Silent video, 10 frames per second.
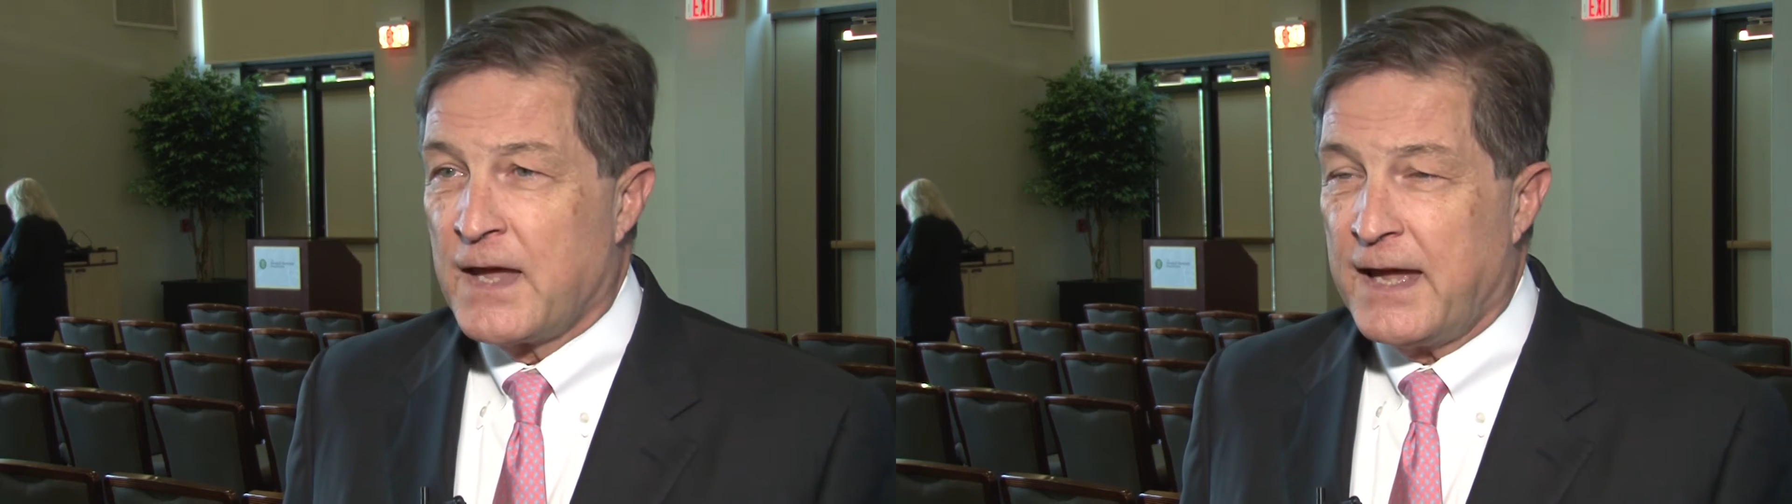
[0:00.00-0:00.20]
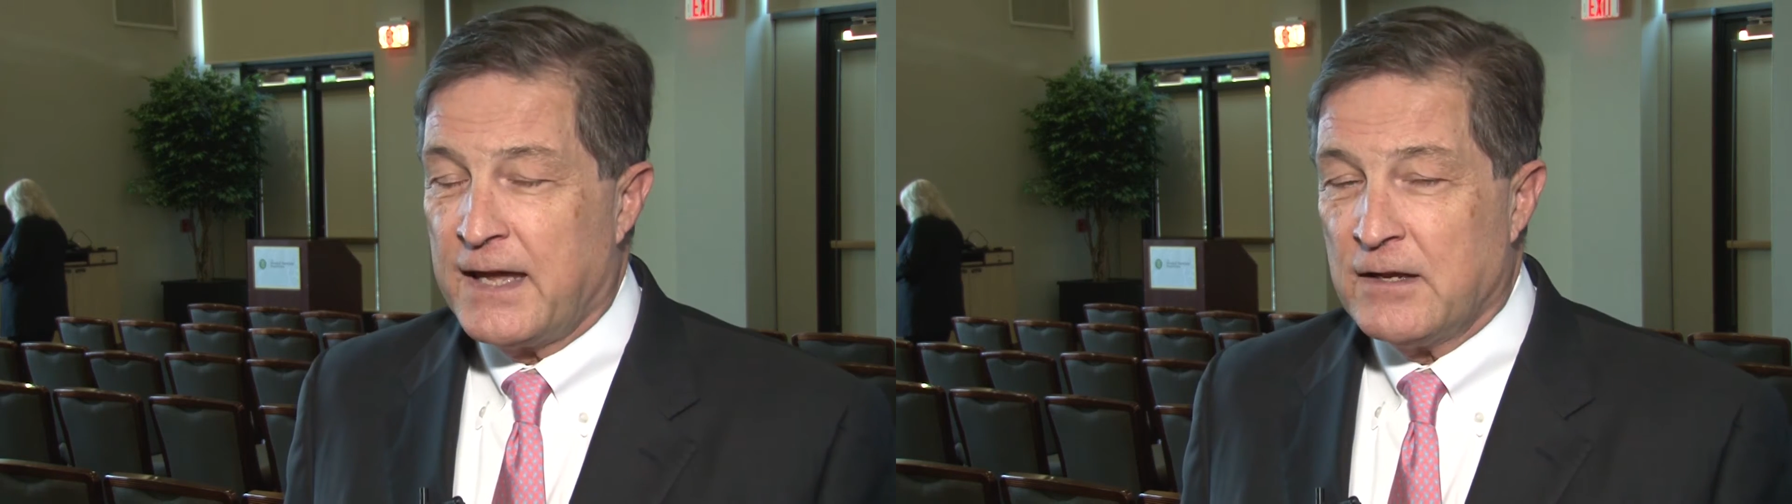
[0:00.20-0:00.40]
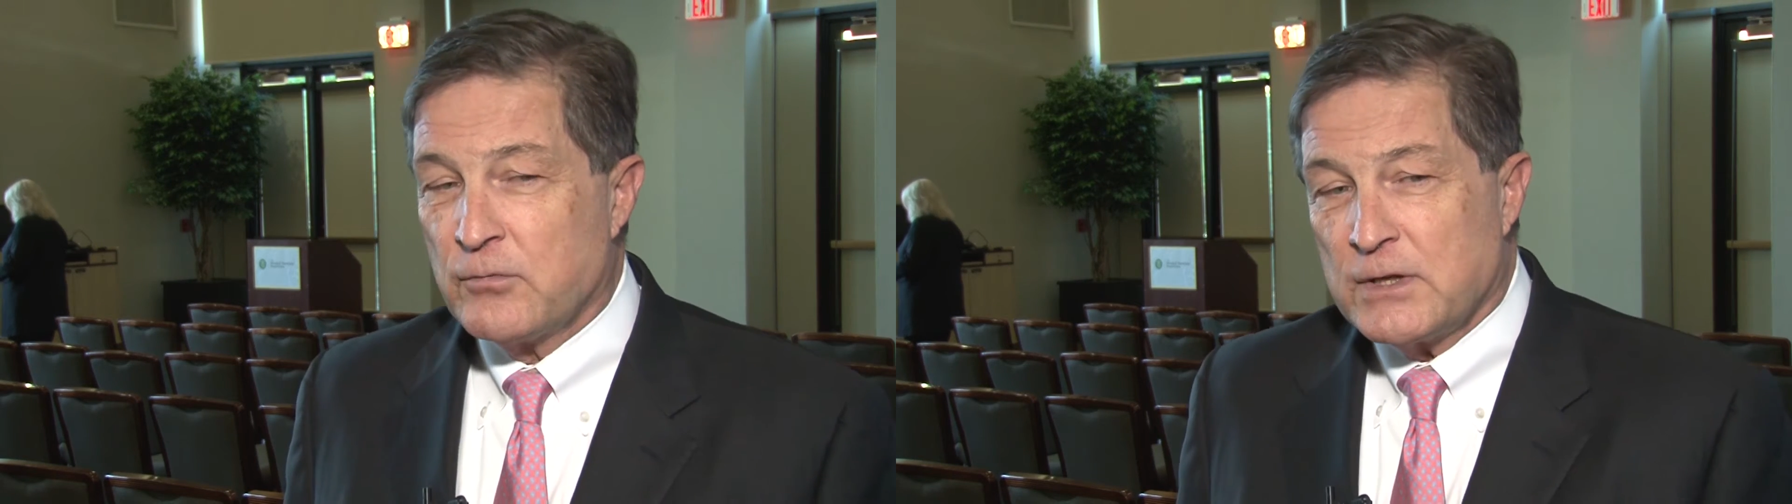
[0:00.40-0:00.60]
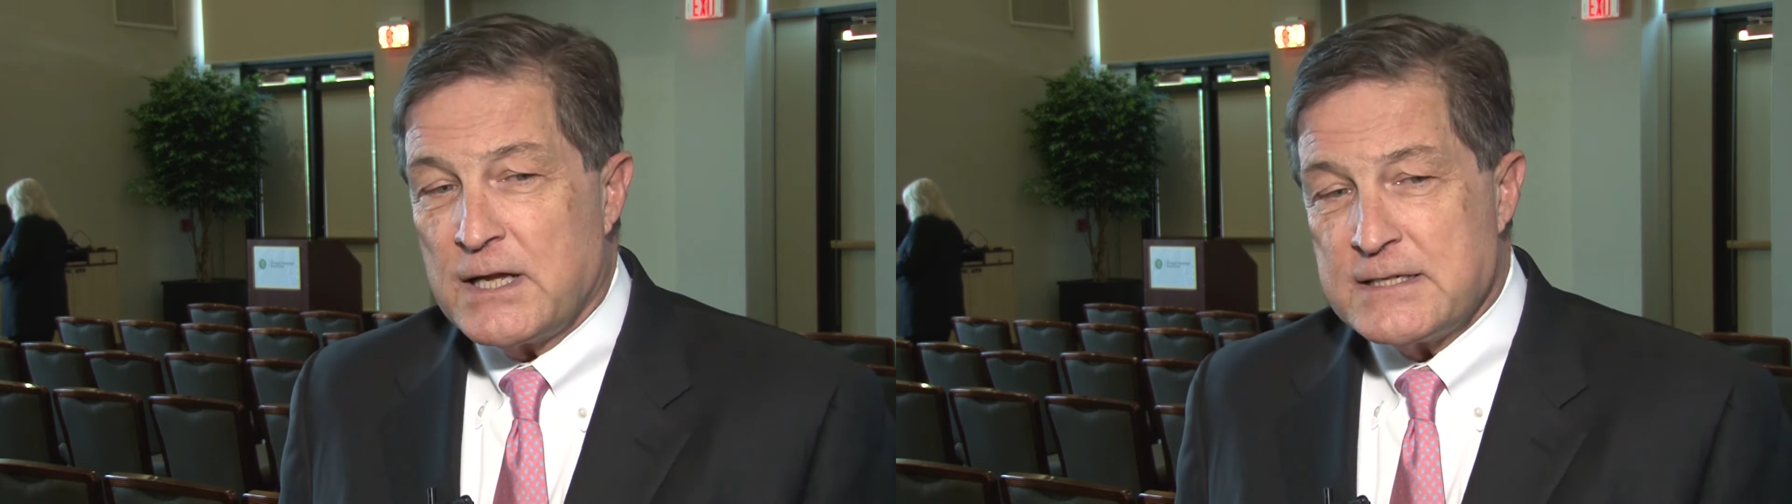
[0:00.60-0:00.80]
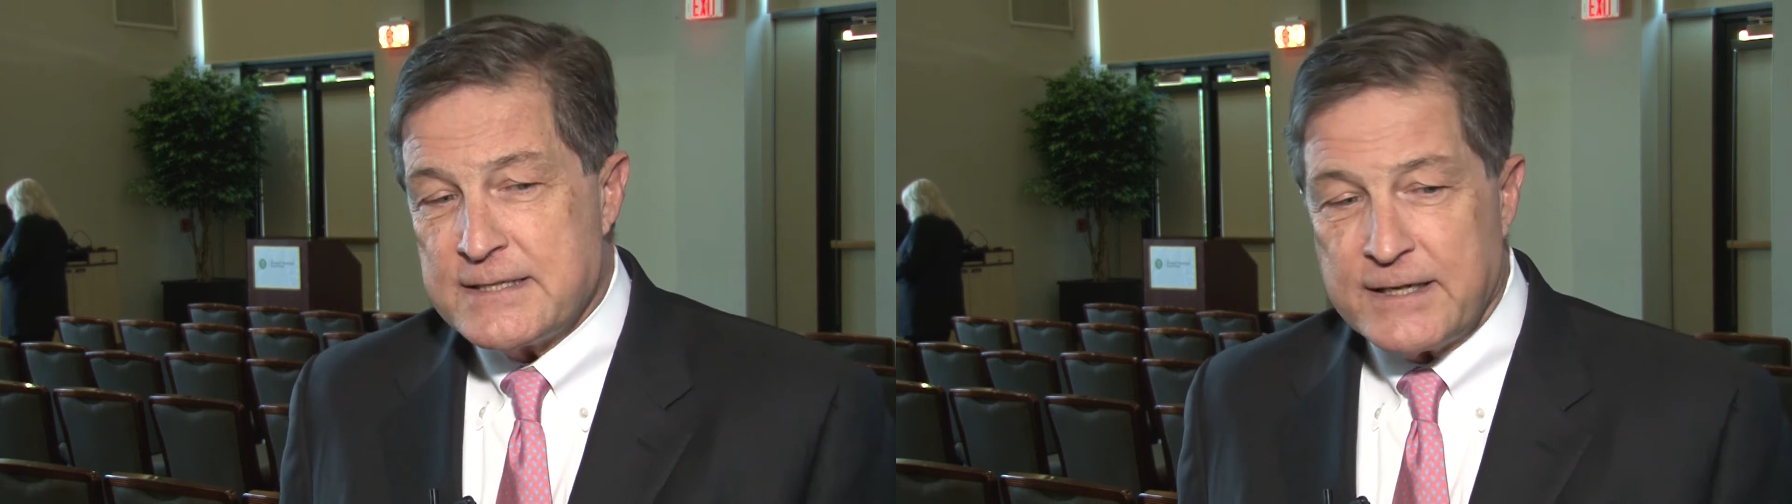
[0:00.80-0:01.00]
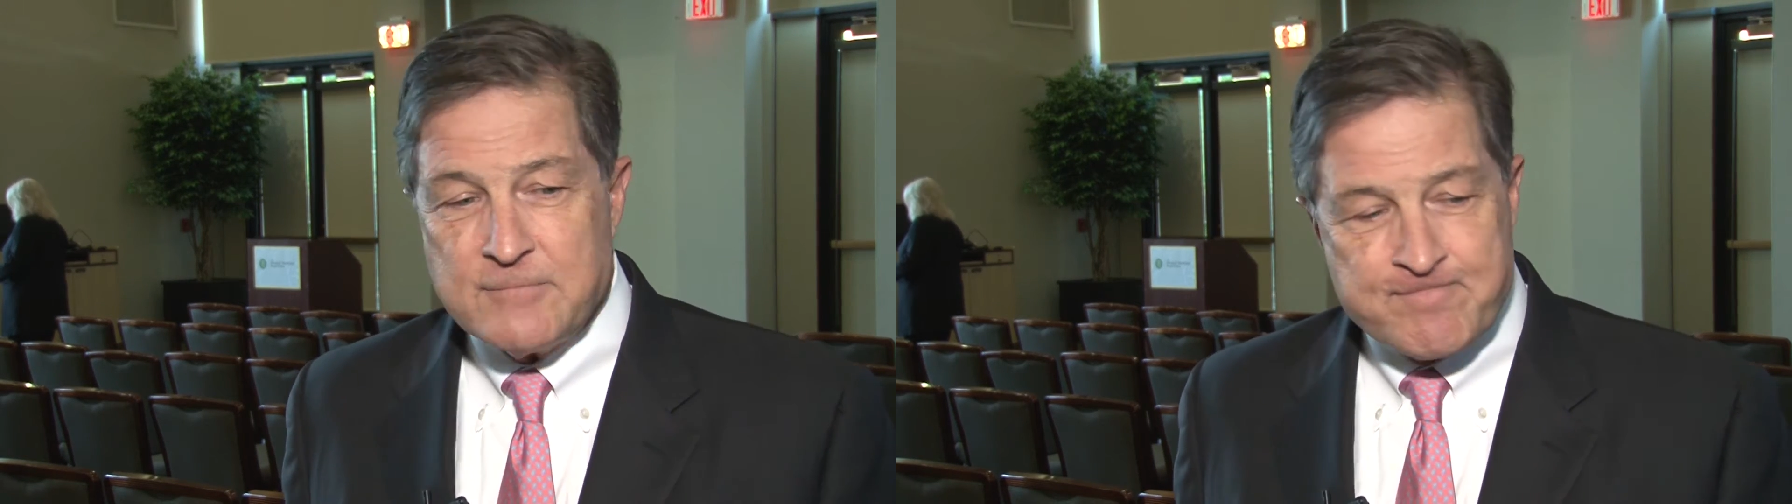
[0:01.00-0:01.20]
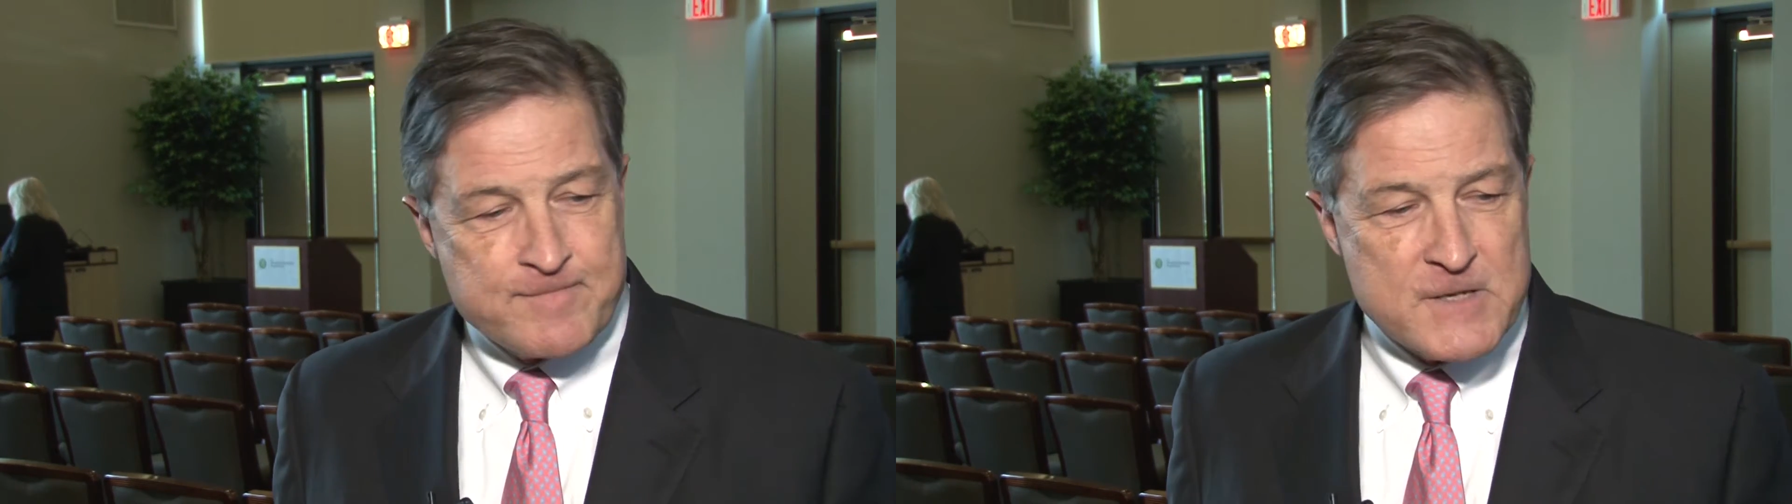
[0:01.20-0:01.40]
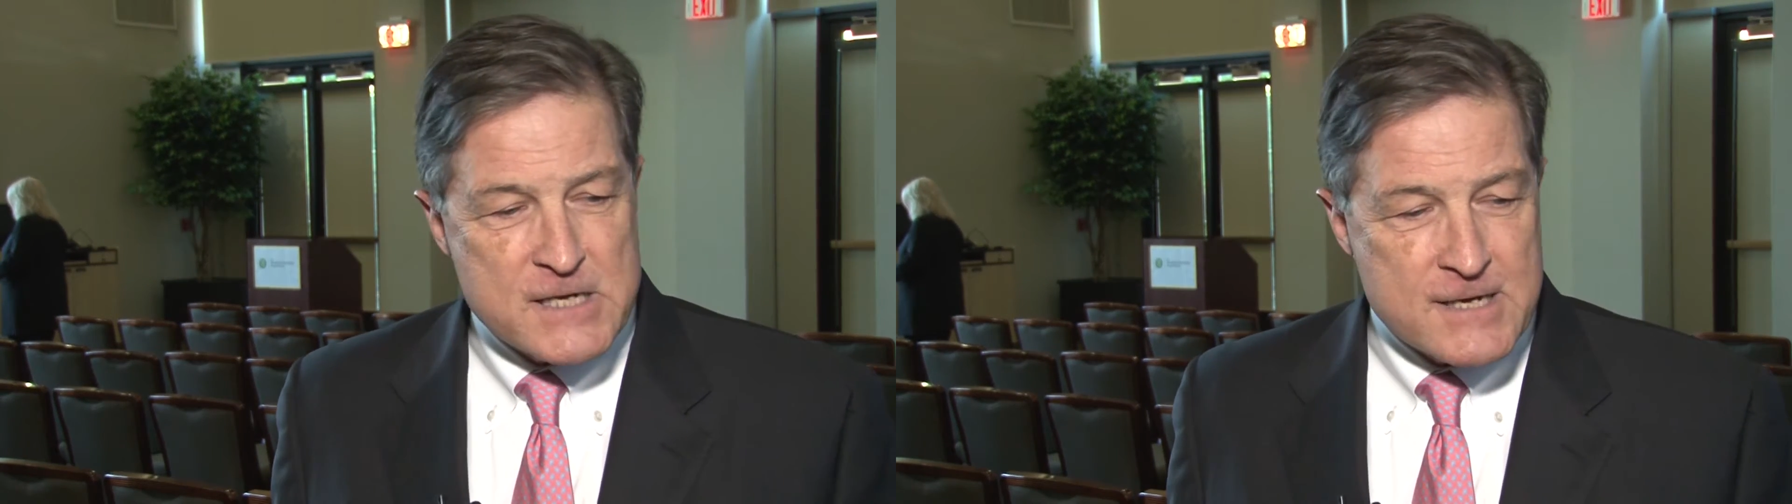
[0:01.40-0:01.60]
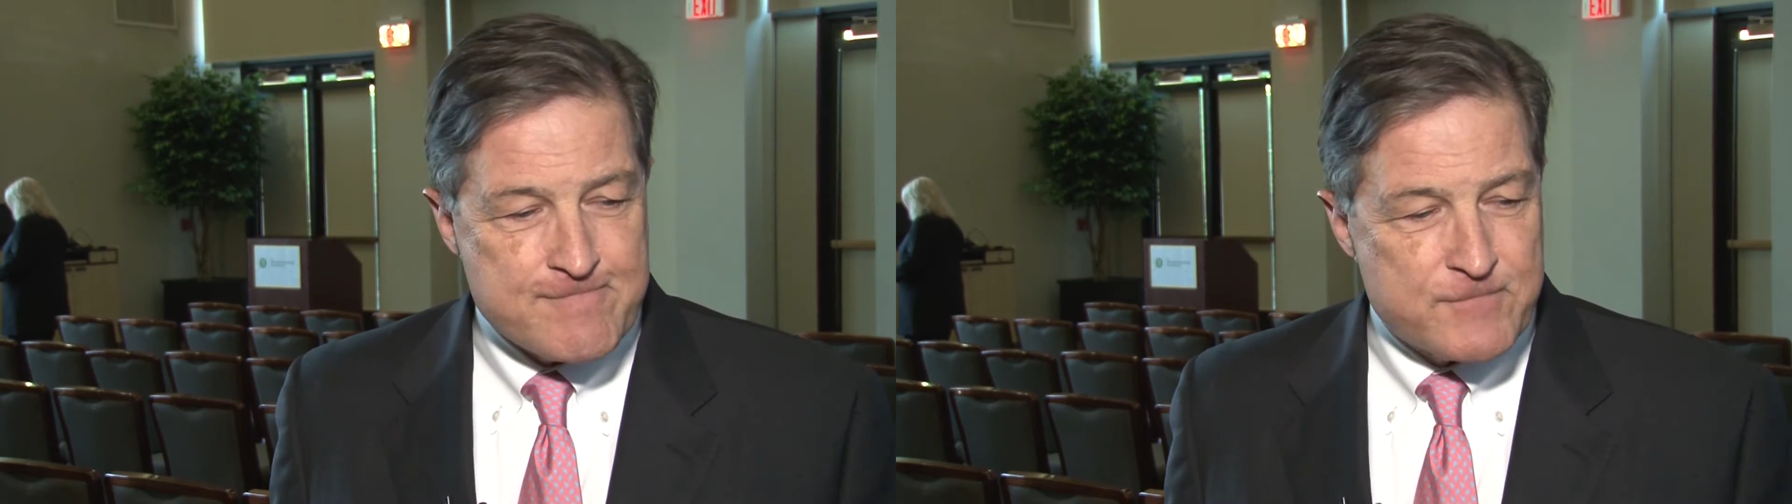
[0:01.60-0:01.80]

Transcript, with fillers: and I realized that um,